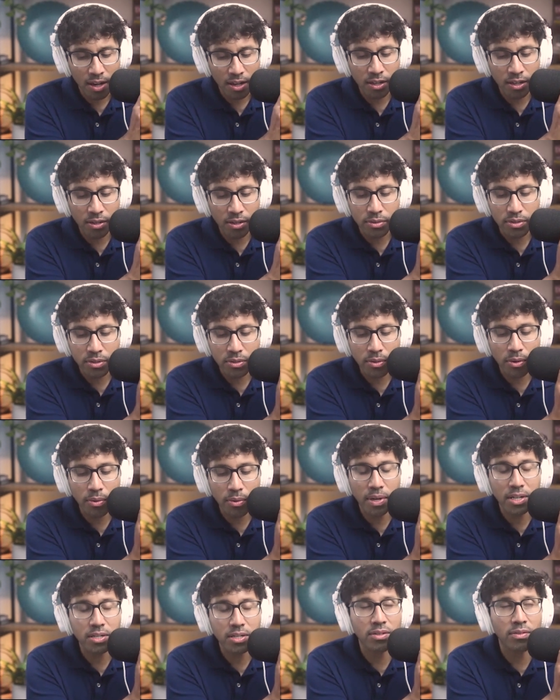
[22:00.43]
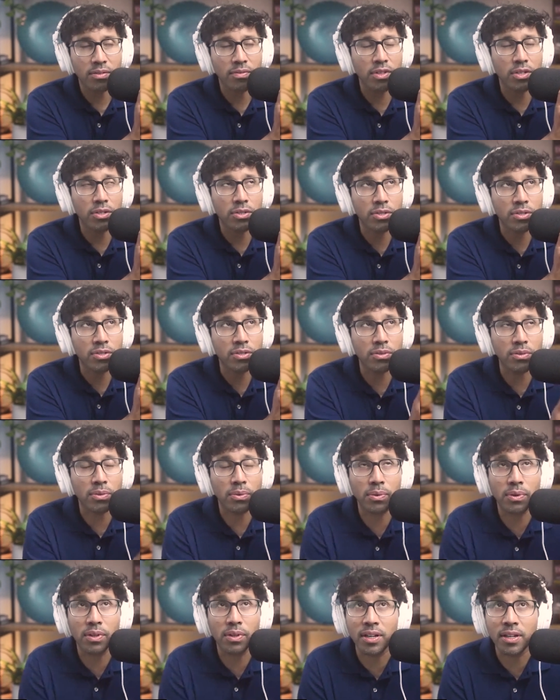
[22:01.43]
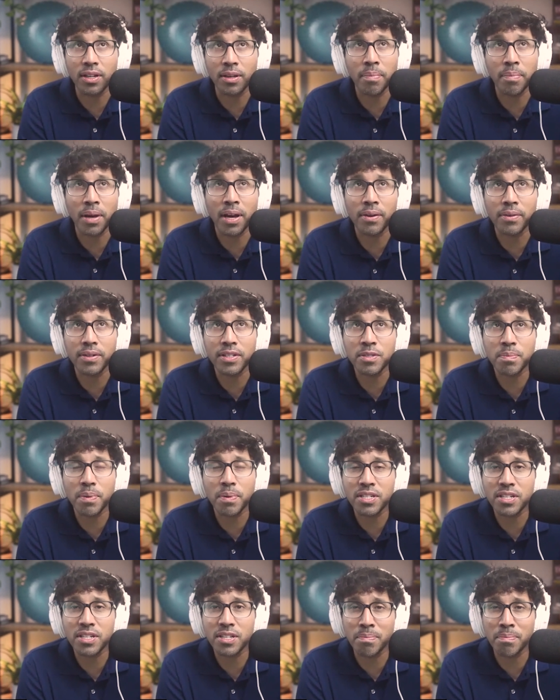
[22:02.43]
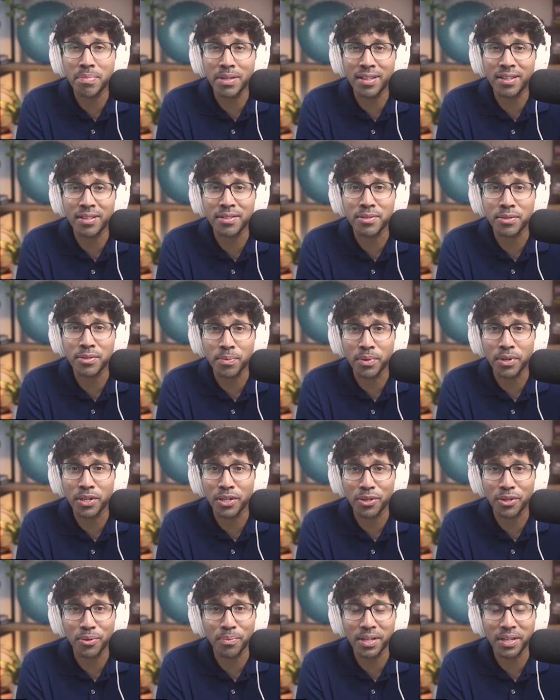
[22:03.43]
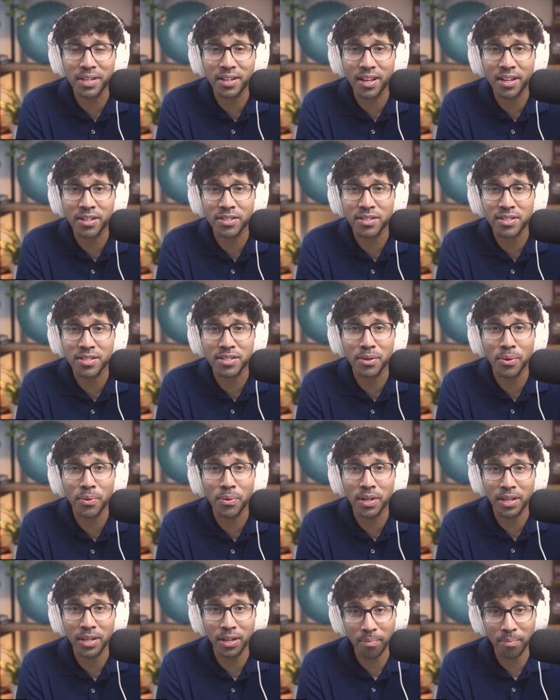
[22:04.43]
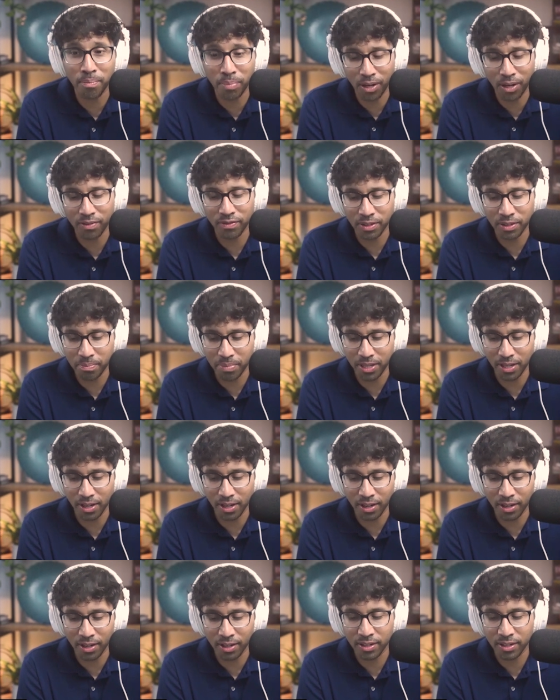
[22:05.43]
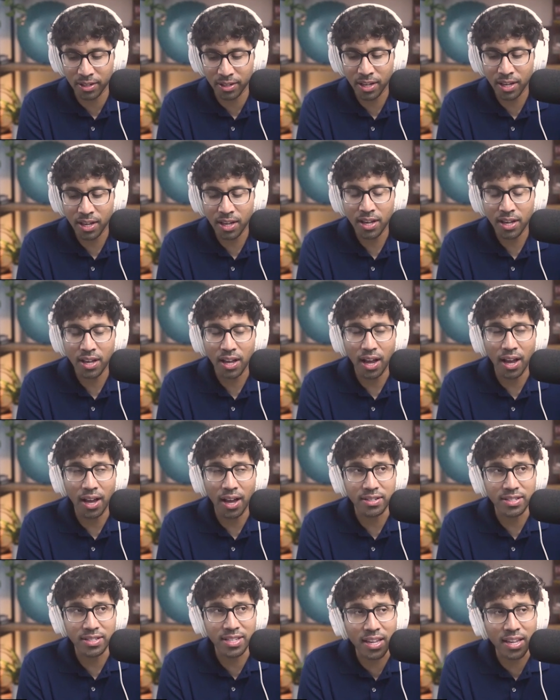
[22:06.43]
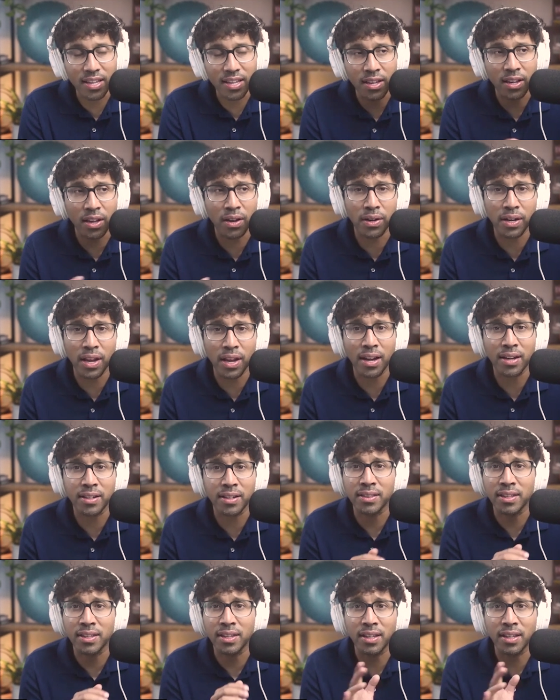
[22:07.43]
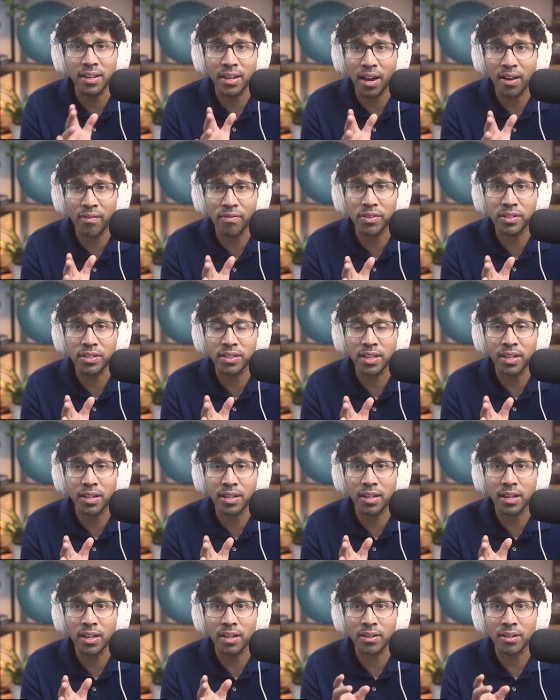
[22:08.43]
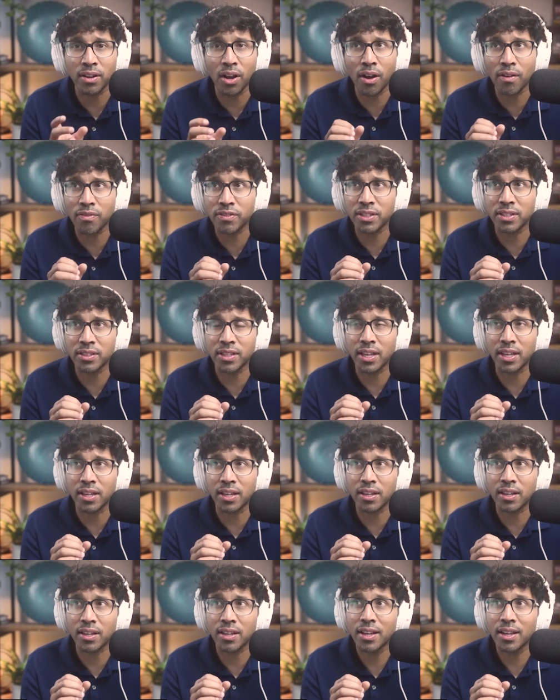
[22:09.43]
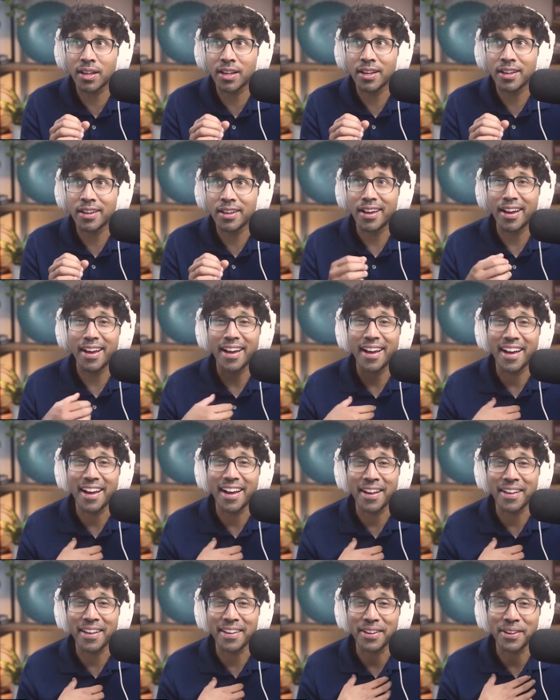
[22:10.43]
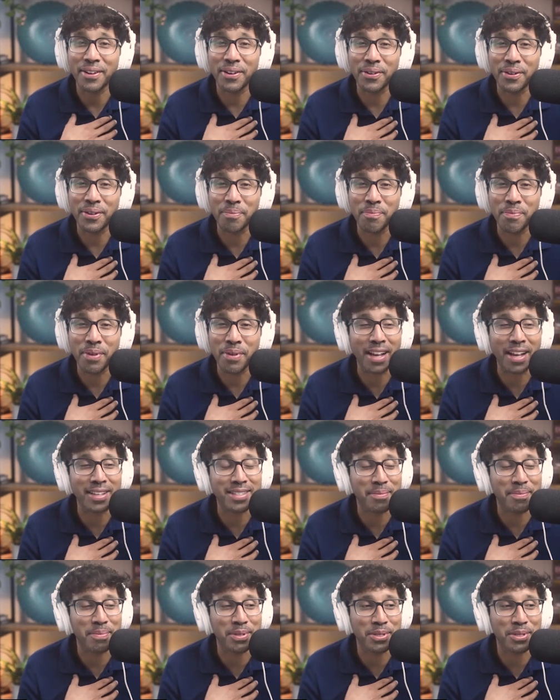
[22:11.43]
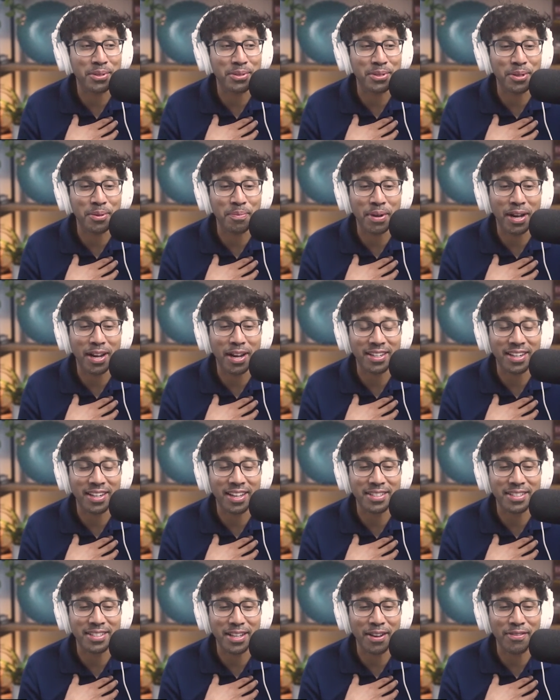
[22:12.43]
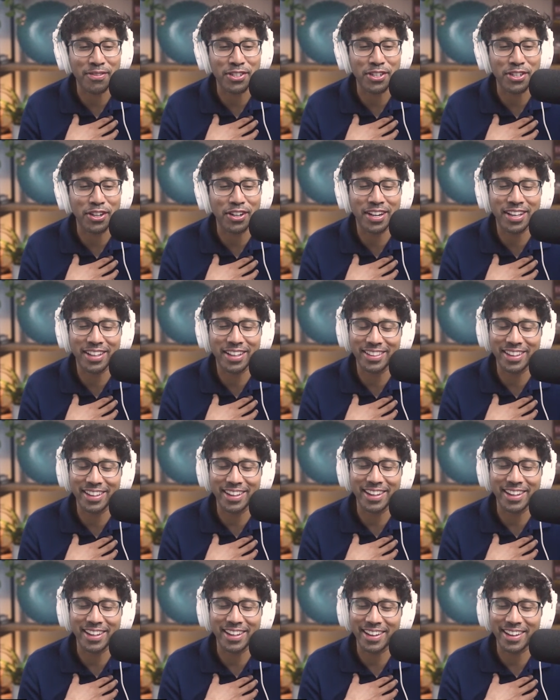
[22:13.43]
so much of your story about especially being superhuman and just going above and beyond, taking on anything and everything. And often like in past episodes of the podcast, I've shared it like